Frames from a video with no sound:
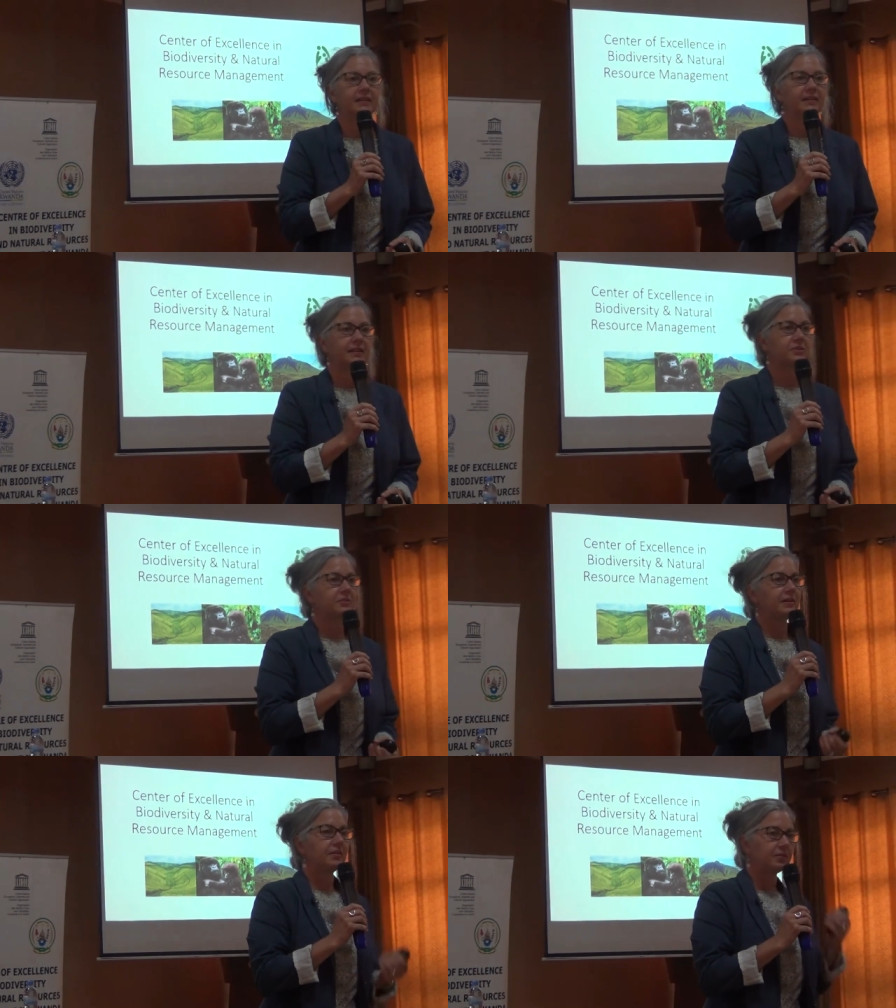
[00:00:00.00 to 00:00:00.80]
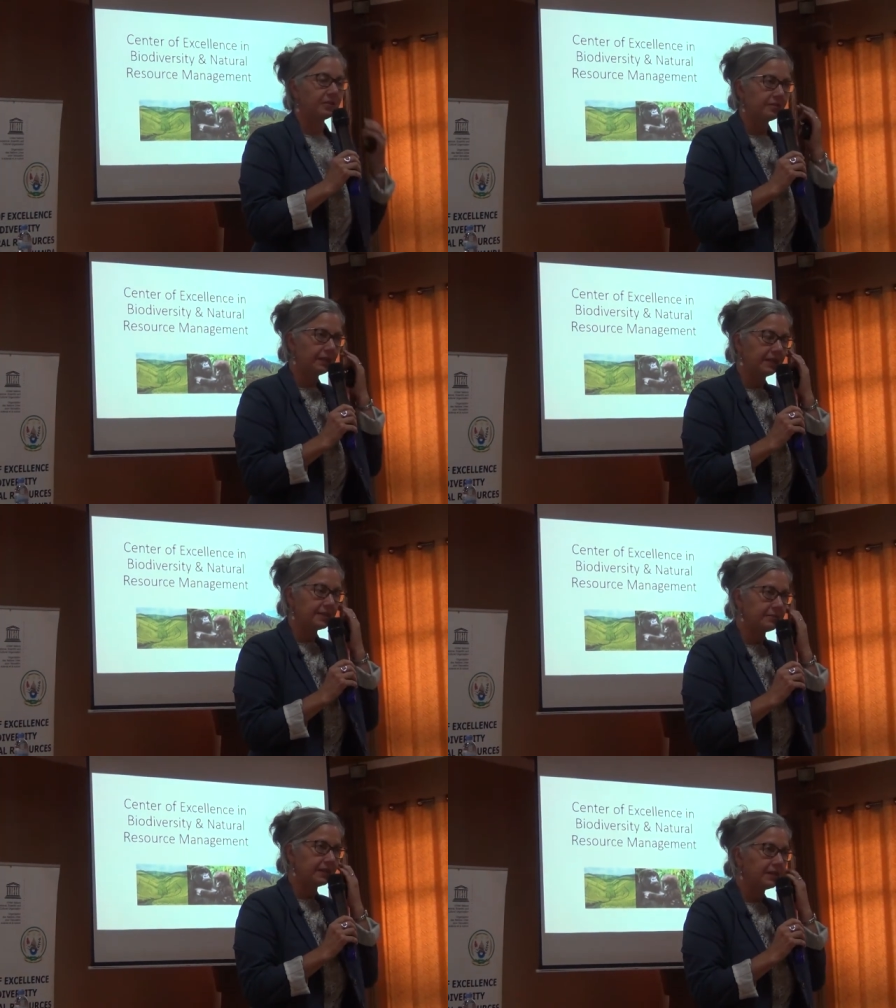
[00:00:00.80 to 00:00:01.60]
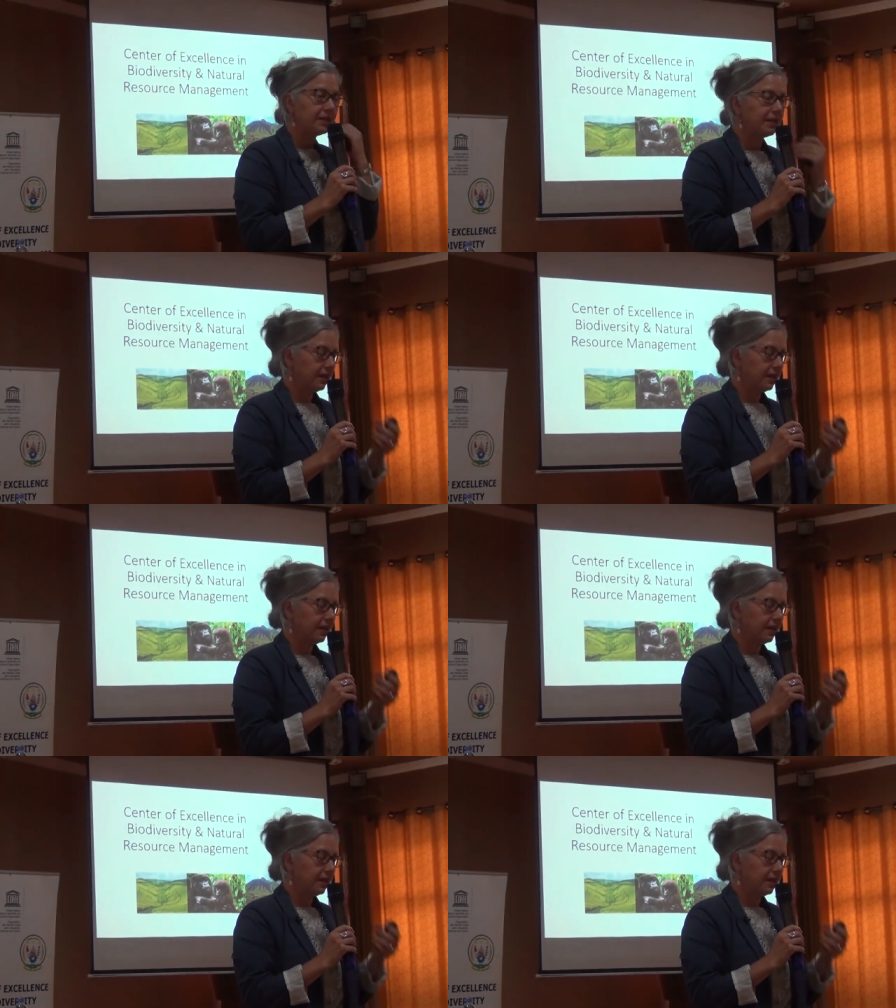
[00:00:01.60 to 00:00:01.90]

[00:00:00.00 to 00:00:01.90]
and Natural Resource Management,